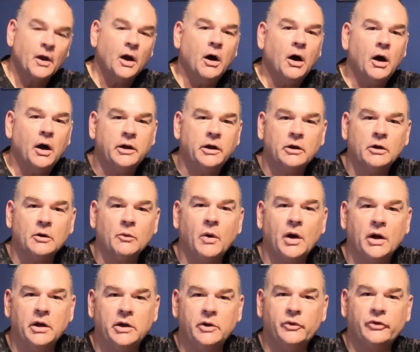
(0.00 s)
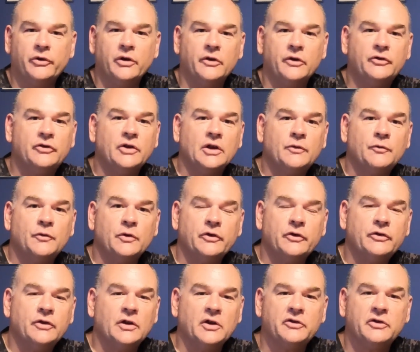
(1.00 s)
You're going to want to use a
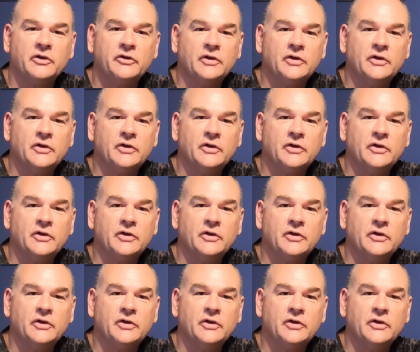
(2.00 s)
6'6" to